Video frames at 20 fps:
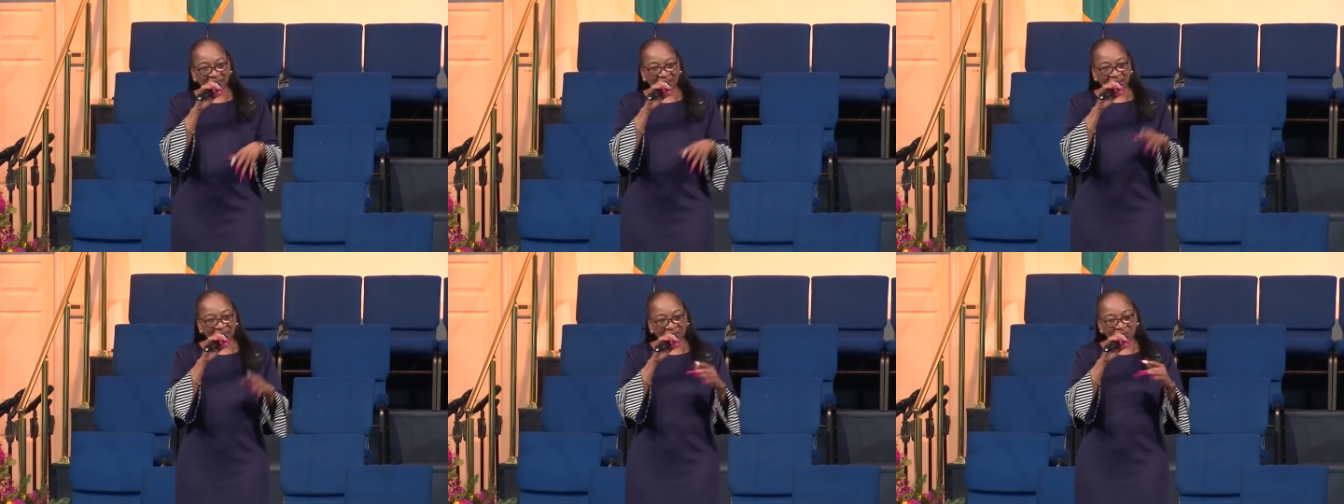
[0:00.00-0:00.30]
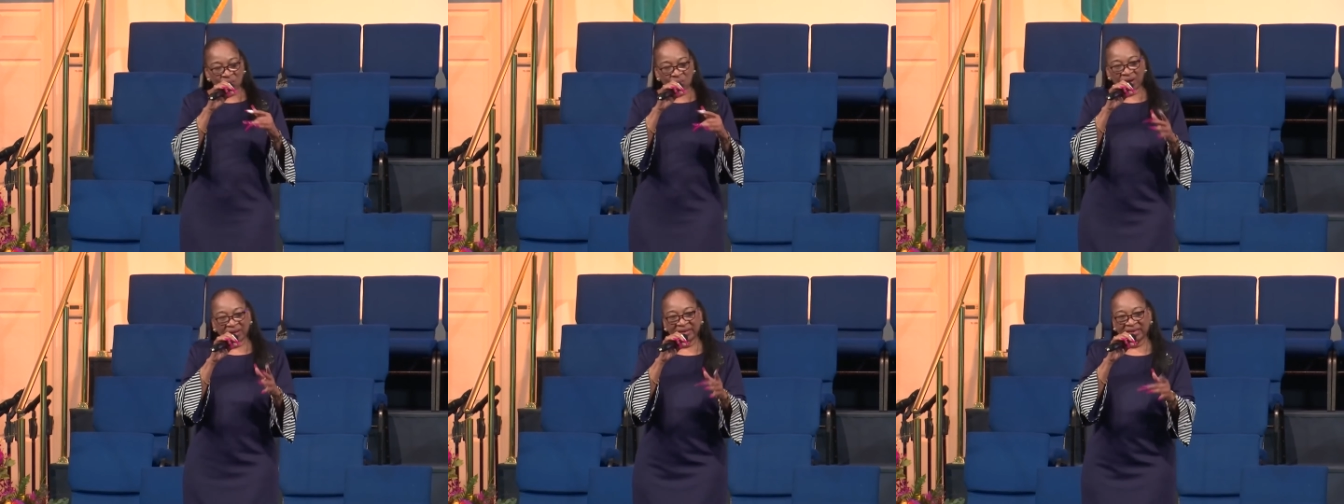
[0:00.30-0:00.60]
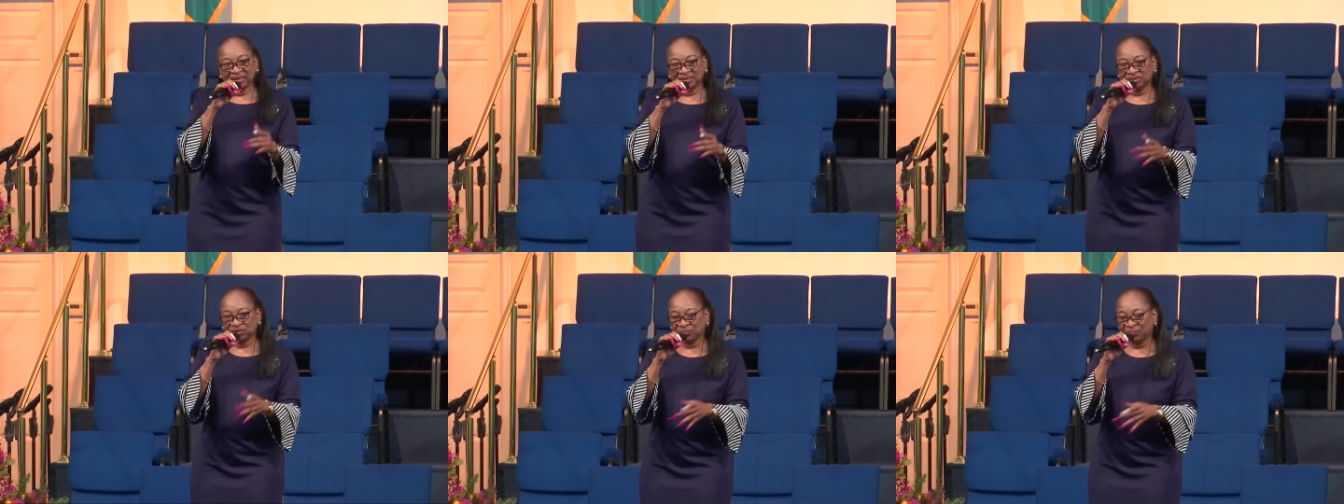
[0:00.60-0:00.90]

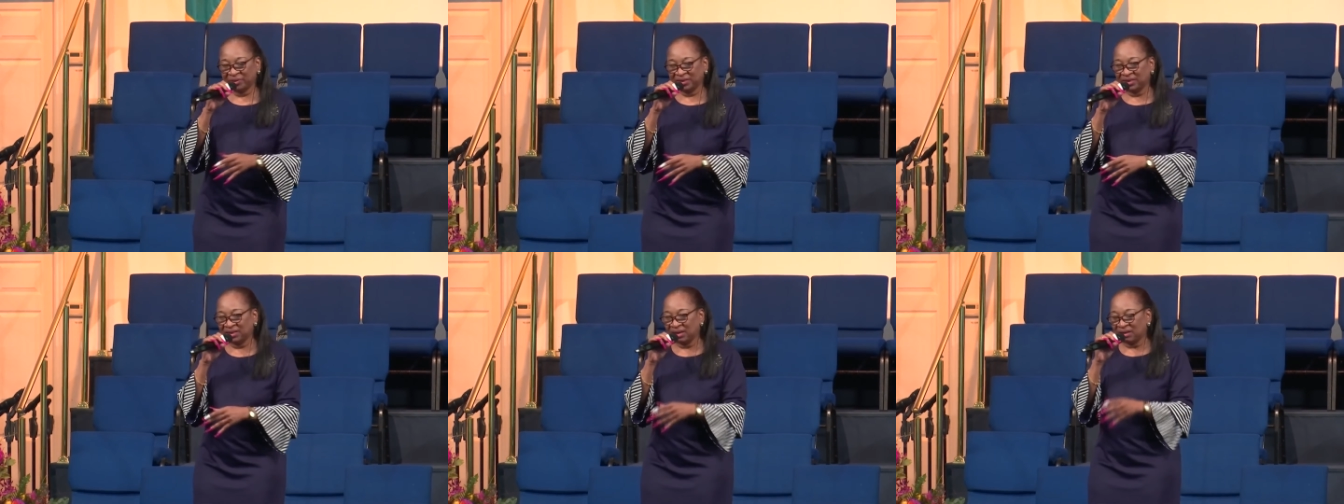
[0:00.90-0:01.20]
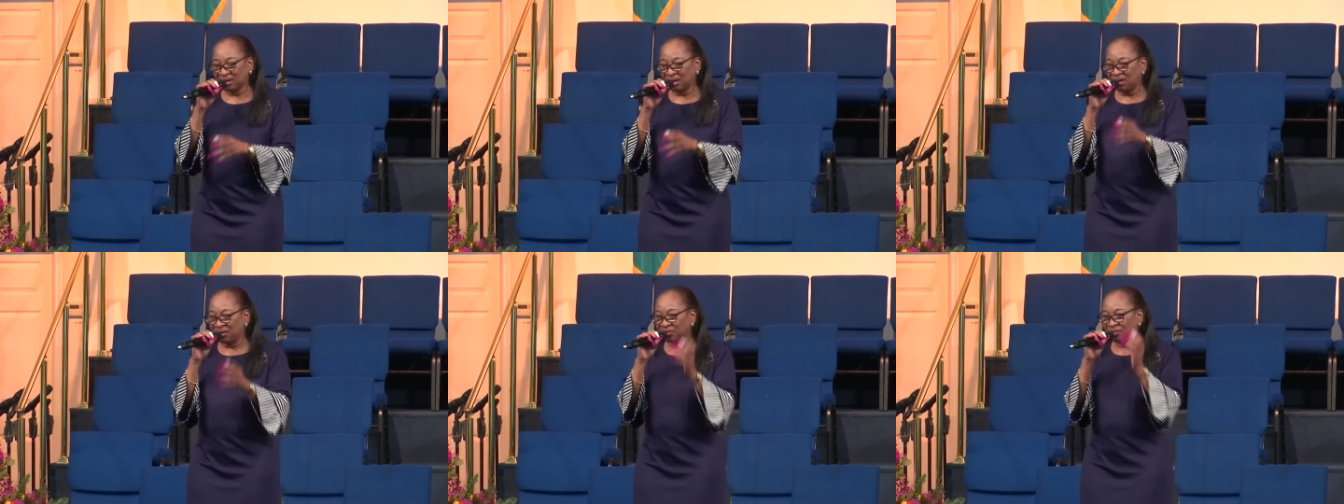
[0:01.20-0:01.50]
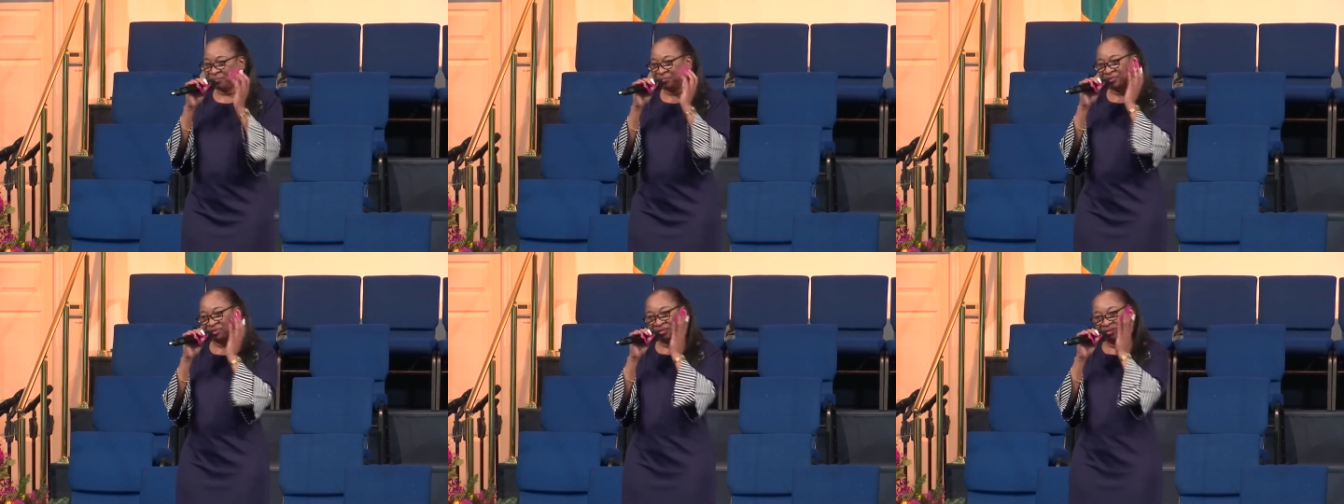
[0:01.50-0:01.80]
wanting to be
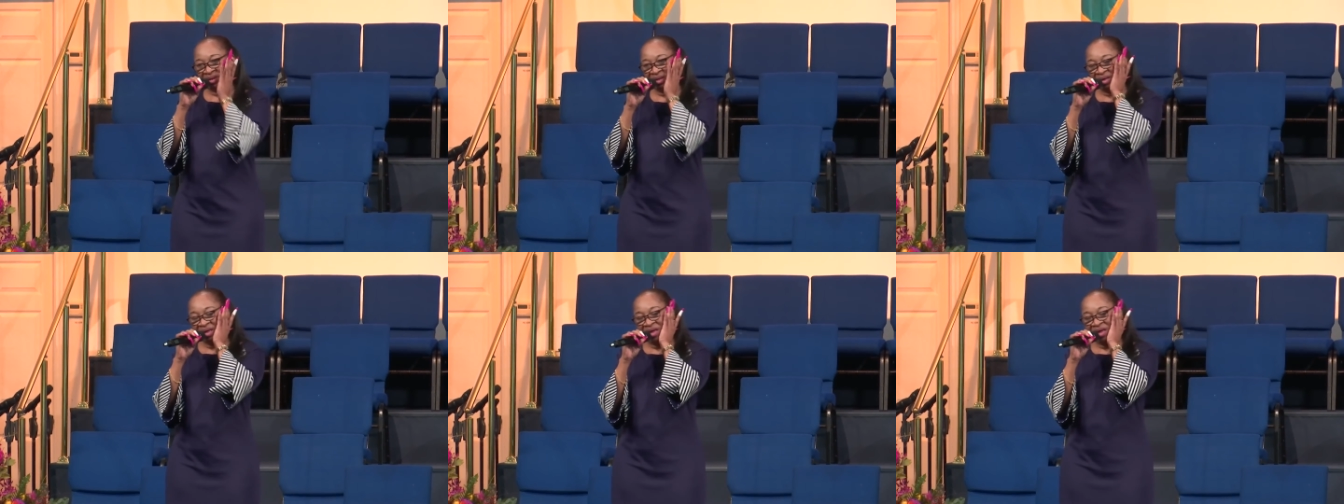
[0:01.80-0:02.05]
accountable